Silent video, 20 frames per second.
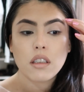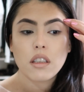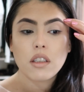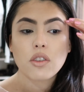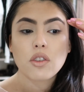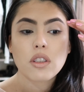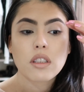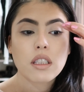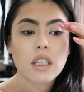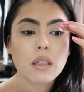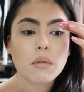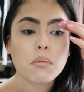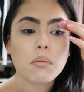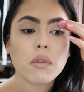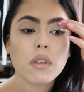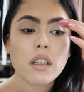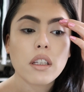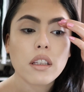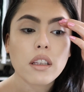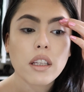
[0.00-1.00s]
and just like
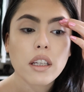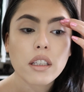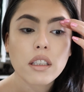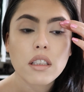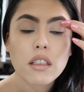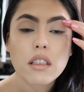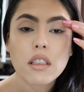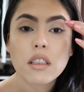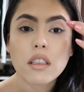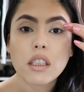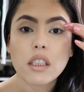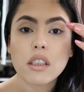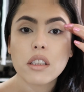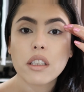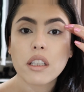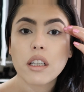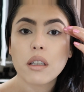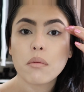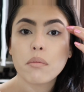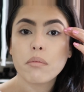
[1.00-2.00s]
blend that concealer
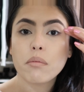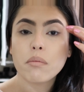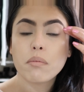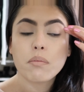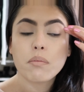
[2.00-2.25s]
up.